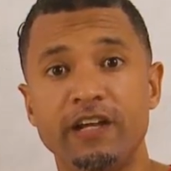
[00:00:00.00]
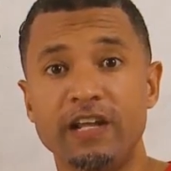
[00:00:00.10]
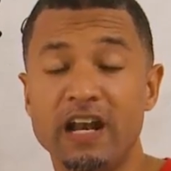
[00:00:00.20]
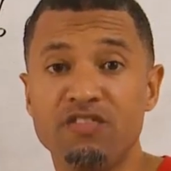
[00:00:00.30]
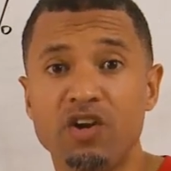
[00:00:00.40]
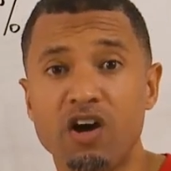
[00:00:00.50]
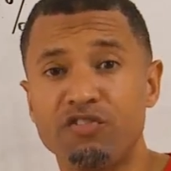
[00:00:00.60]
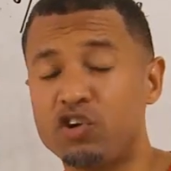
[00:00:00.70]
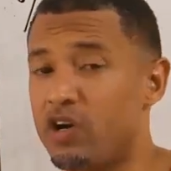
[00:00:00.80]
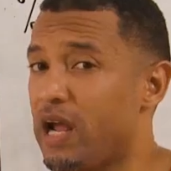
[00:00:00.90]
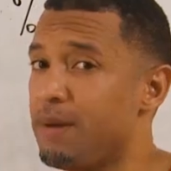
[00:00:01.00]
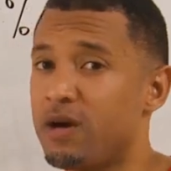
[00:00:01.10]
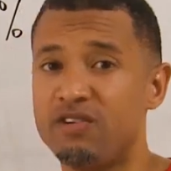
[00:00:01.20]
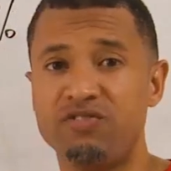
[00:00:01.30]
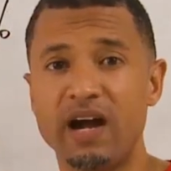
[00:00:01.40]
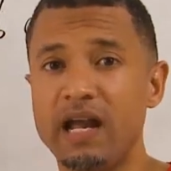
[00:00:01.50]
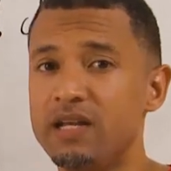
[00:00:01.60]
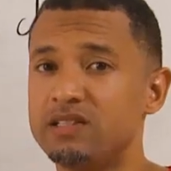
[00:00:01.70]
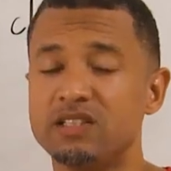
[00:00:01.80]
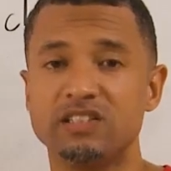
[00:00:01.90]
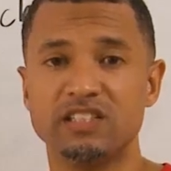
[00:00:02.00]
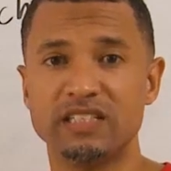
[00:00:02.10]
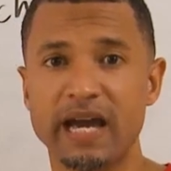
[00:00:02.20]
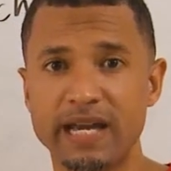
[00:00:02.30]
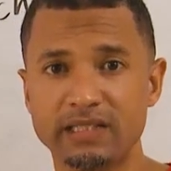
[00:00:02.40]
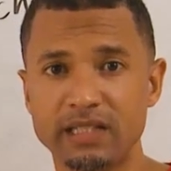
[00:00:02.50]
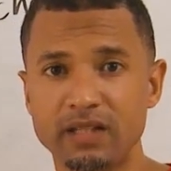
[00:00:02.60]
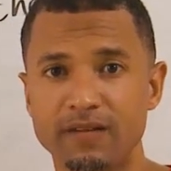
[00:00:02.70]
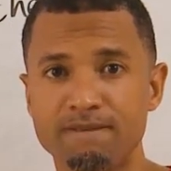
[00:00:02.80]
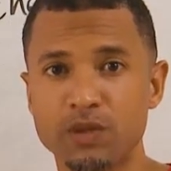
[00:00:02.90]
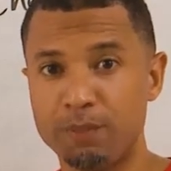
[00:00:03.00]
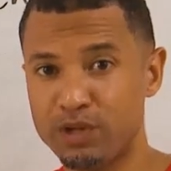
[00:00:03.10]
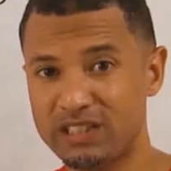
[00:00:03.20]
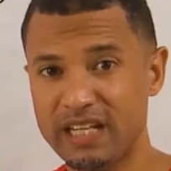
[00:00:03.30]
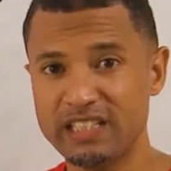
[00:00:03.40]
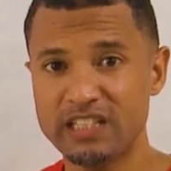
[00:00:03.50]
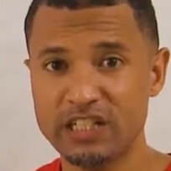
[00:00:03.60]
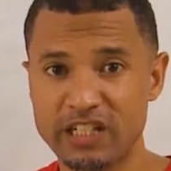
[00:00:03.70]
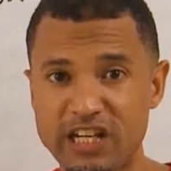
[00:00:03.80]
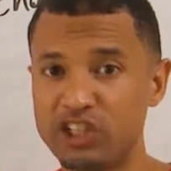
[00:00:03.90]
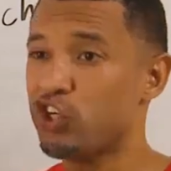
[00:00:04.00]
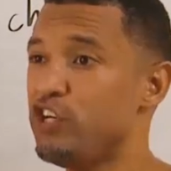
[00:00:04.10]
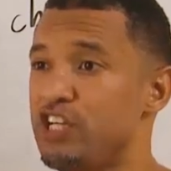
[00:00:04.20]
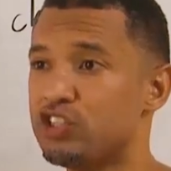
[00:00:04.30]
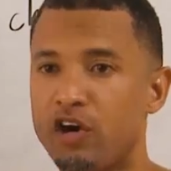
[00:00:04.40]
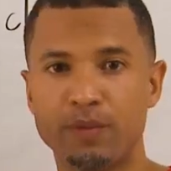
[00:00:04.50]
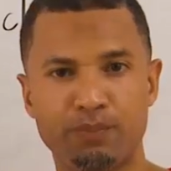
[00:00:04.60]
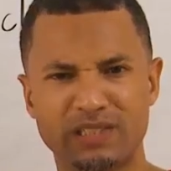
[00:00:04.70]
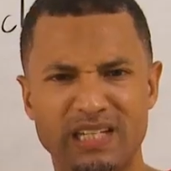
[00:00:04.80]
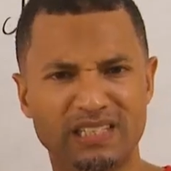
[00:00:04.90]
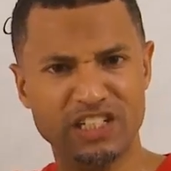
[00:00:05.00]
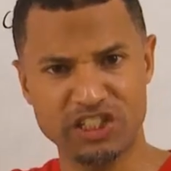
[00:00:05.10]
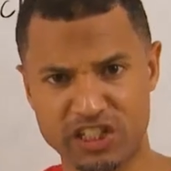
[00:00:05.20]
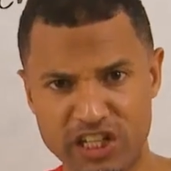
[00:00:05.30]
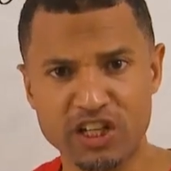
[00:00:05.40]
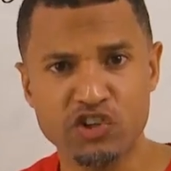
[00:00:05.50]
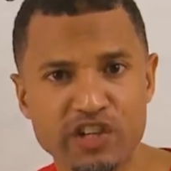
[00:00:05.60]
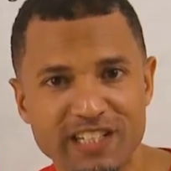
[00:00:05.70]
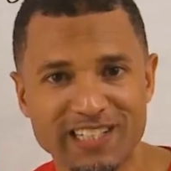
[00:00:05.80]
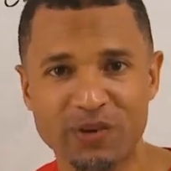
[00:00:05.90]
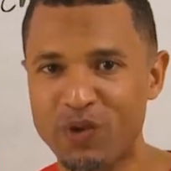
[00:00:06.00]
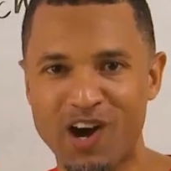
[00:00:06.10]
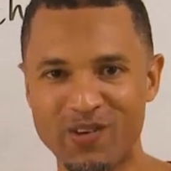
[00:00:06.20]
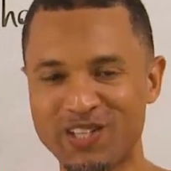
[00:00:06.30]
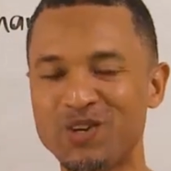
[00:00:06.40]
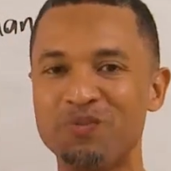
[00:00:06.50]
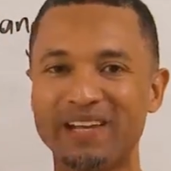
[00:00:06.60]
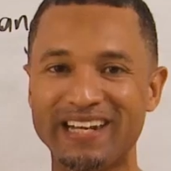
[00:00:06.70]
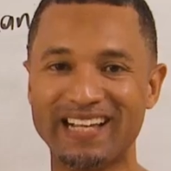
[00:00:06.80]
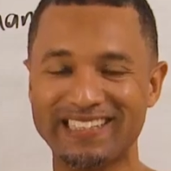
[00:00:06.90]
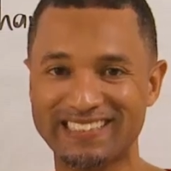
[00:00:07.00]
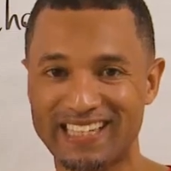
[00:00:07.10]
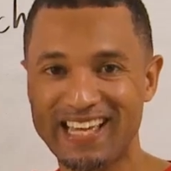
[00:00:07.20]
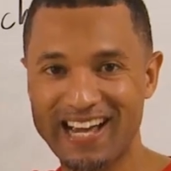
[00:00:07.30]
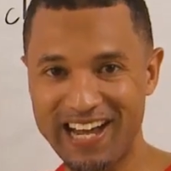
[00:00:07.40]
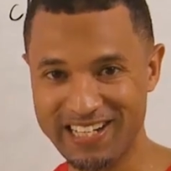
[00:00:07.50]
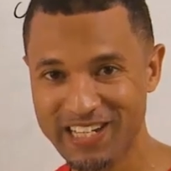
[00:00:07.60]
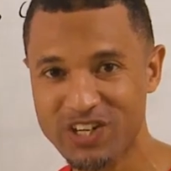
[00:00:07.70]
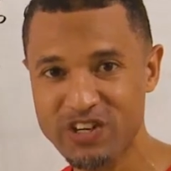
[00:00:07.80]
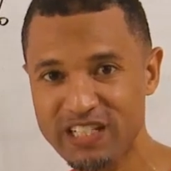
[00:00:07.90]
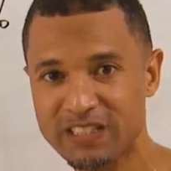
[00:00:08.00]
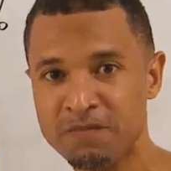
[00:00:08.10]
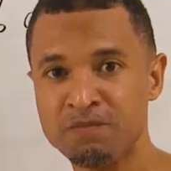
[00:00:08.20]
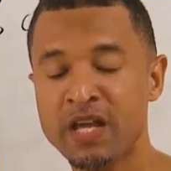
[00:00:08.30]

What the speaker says: level of crime and violence in society, the percentage increase or the percentage decrease, and we're always hoping that it's a decrease.